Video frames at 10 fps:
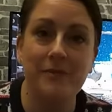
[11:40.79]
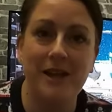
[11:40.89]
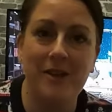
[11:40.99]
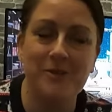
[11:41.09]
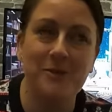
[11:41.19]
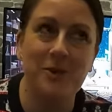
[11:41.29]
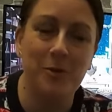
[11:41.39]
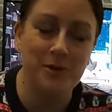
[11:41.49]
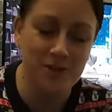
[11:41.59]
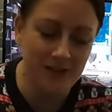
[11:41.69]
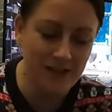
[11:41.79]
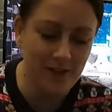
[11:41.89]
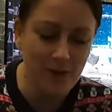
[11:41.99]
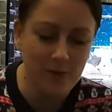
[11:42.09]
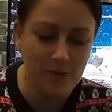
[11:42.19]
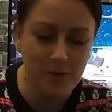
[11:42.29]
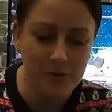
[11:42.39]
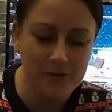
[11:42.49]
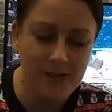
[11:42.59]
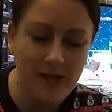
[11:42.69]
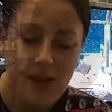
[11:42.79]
you'll have to ignore me shaking the coffee pods.